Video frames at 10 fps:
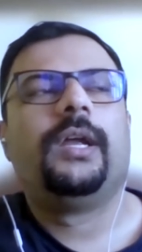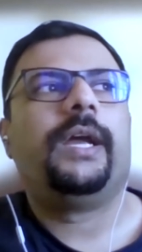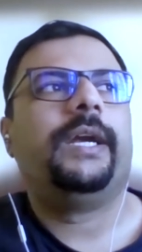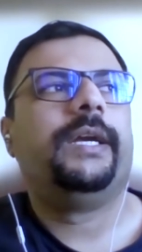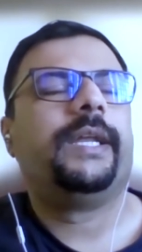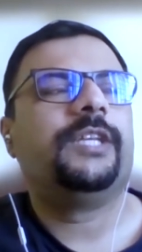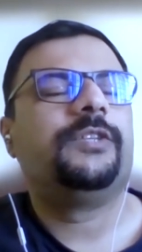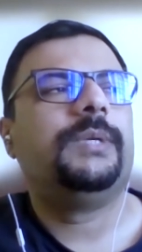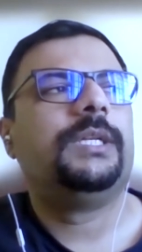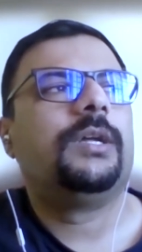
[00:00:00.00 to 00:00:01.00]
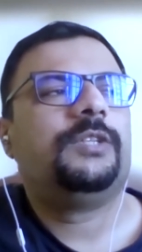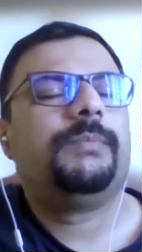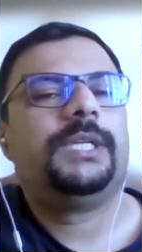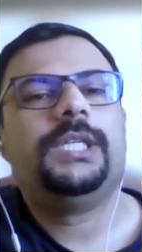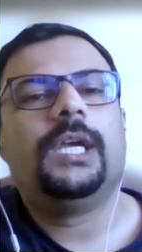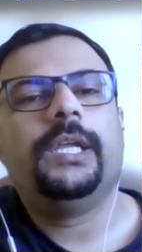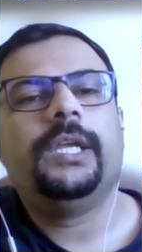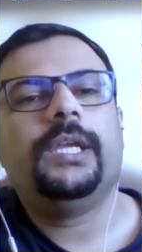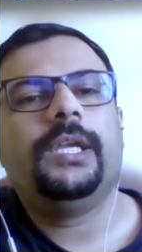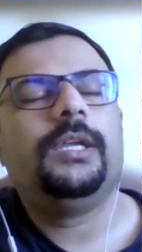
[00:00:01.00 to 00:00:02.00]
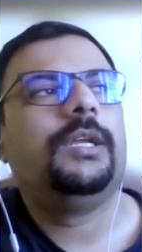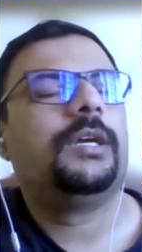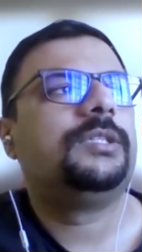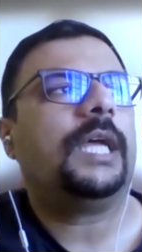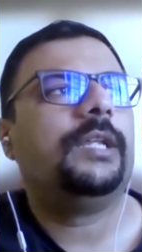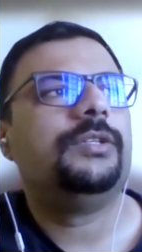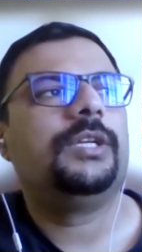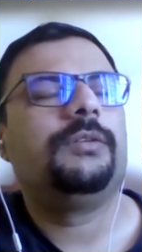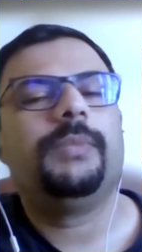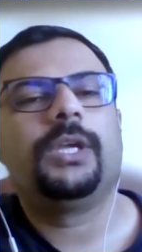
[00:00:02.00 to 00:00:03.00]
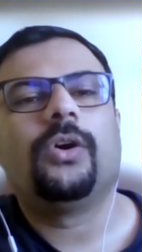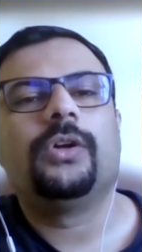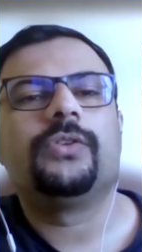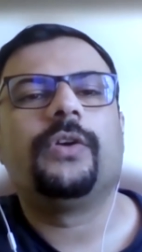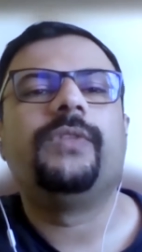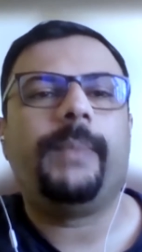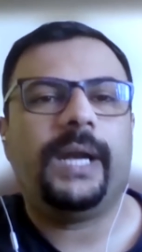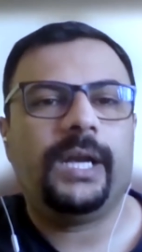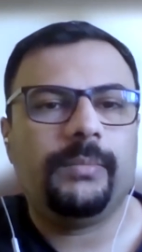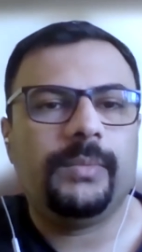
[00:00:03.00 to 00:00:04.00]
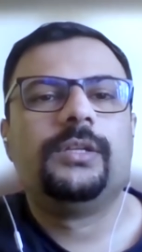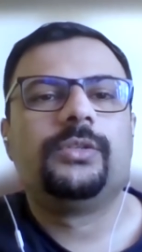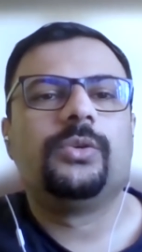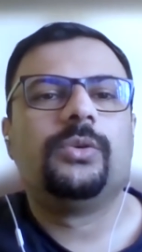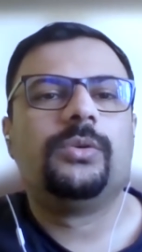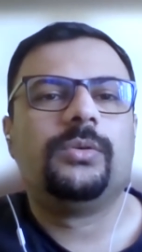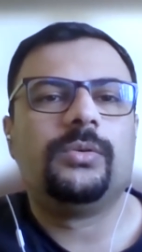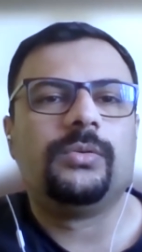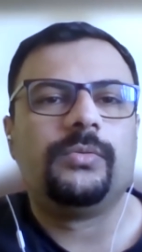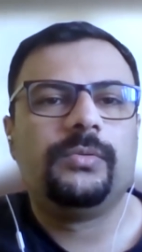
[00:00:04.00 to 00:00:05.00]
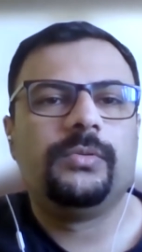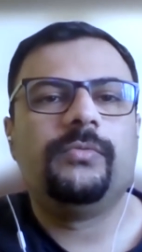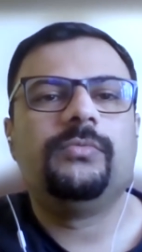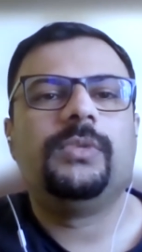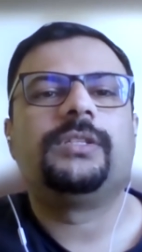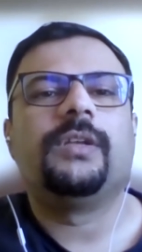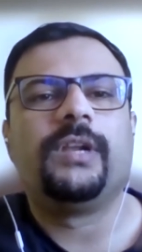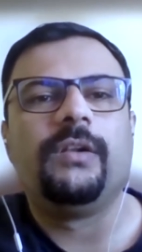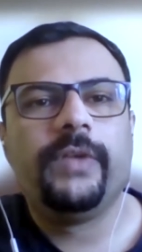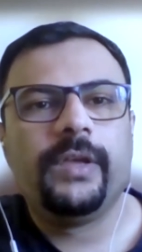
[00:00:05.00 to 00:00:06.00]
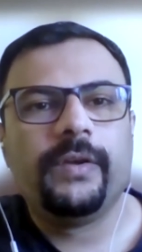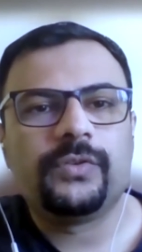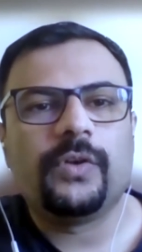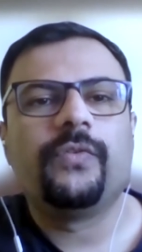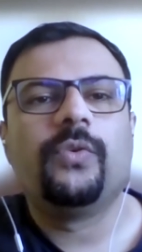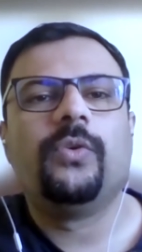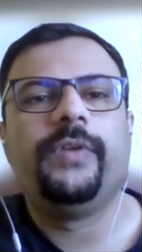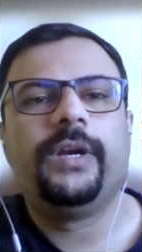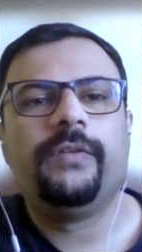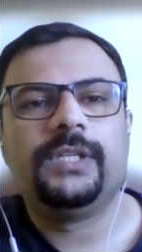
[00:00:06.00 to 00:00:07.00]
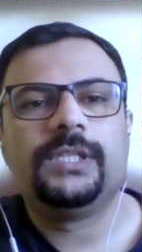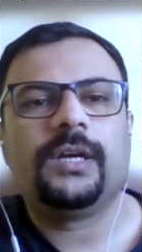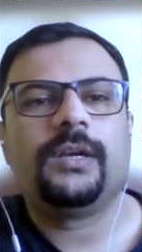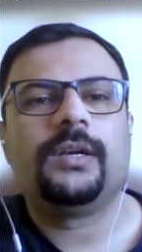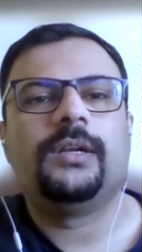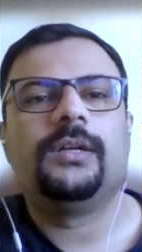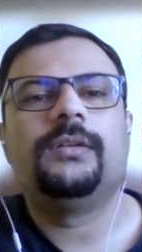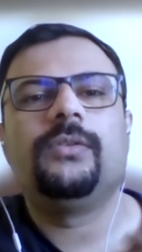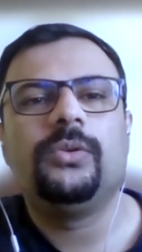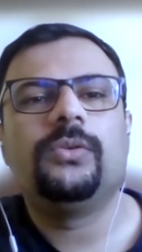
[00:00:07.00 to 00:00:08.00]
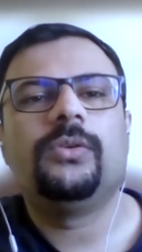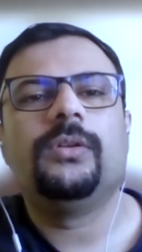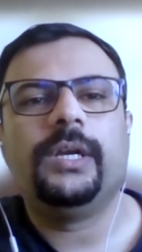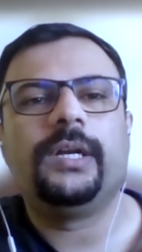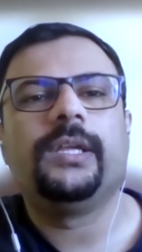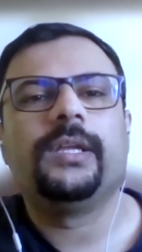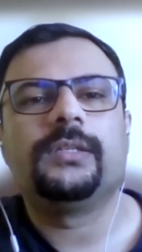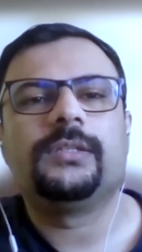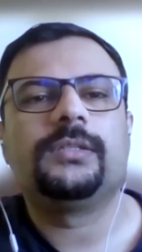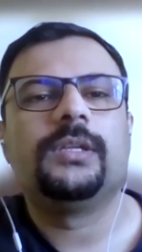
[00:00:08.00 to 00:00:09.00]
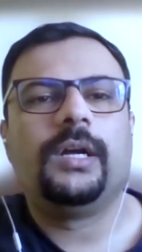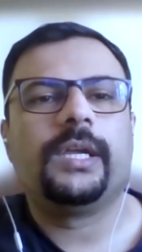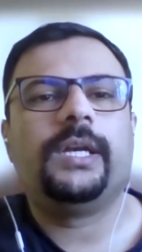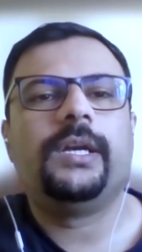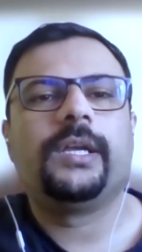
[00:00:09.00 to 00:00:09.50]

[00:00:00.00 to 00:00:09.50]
And it has been especially challenging because of the pandemic. So there are several waves of COVID which are, you know, hitting us again and